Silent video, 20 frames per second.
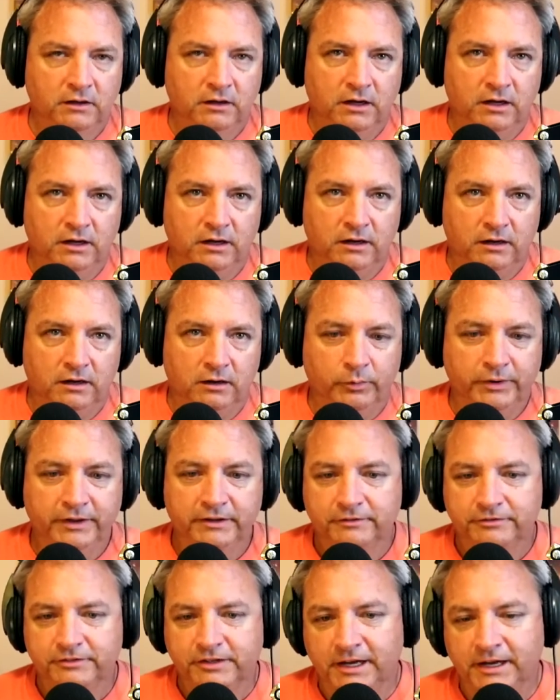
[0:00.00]
Wheel
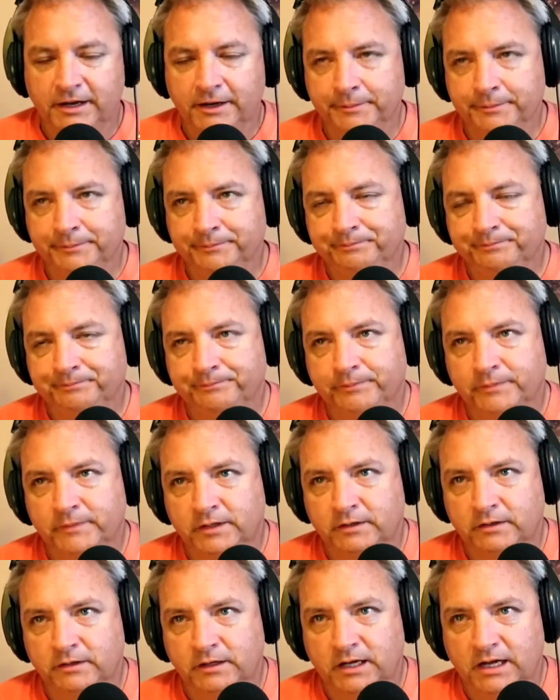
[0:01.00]
of Time,
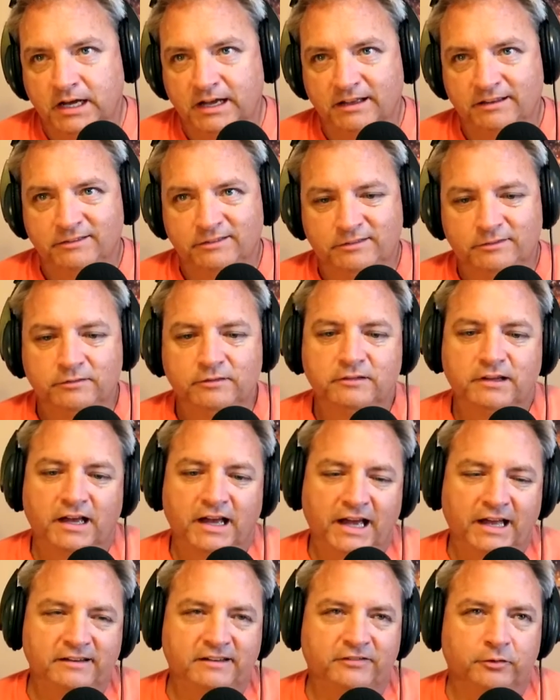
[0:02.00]
I
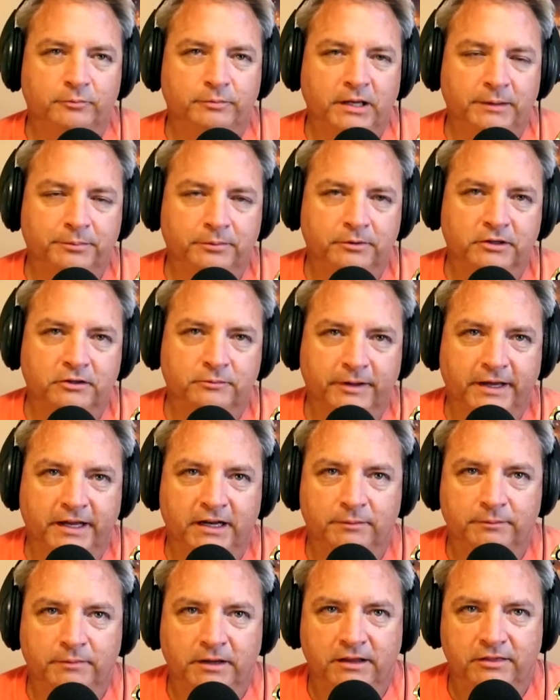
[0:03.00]
had different people explain
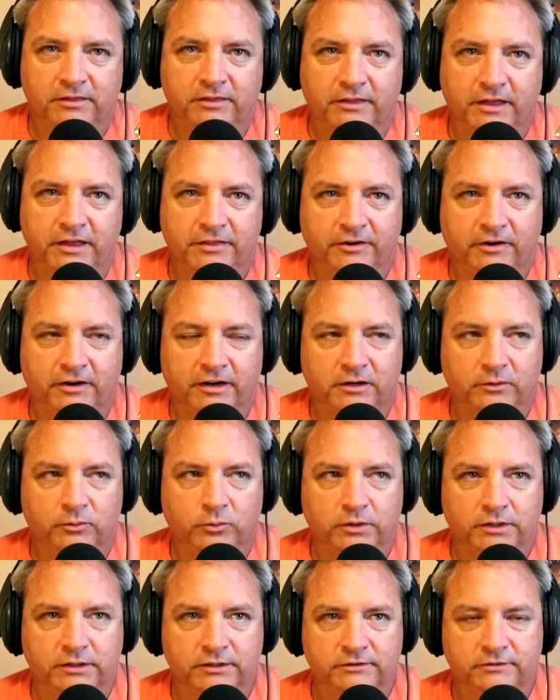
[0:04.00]
to me that they thought it
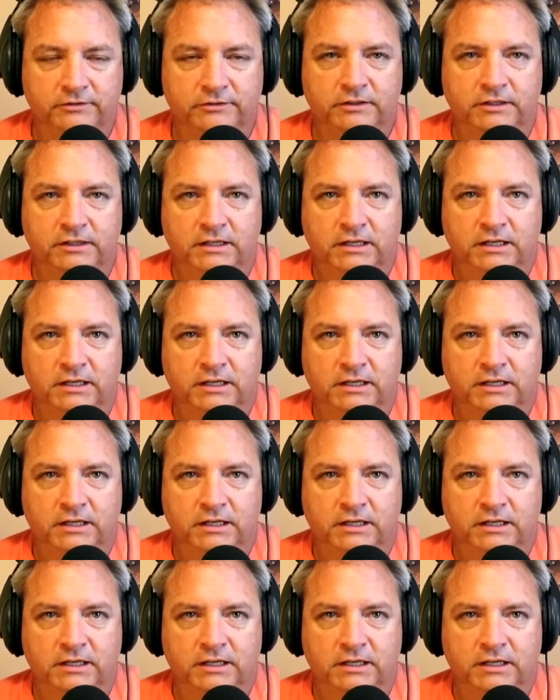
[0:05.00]
was